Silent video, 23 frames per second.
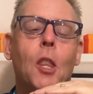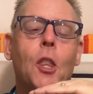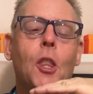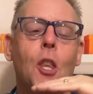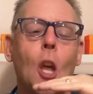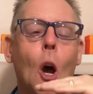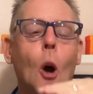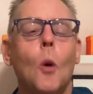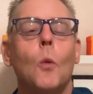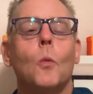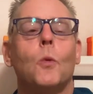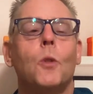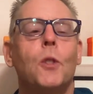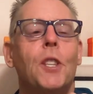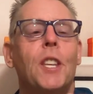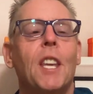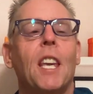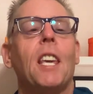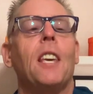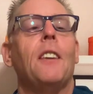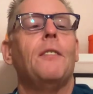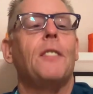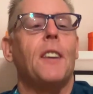don't
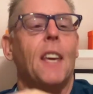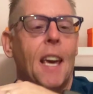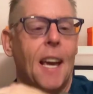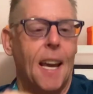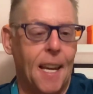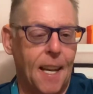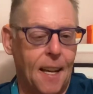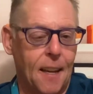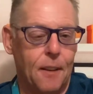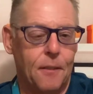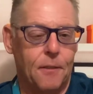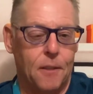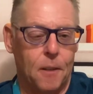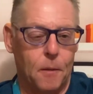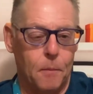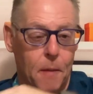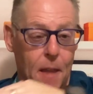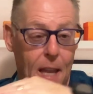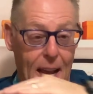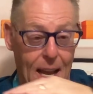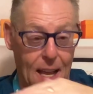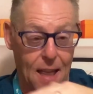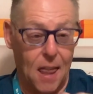deviate from
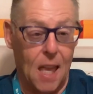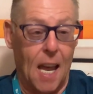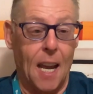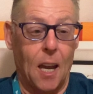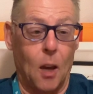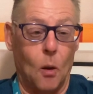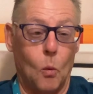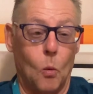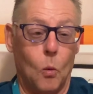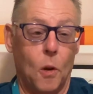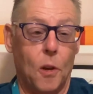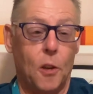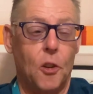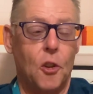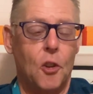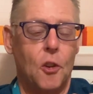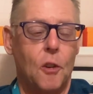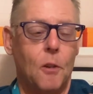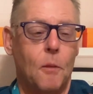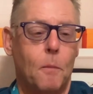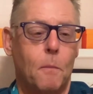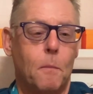that language.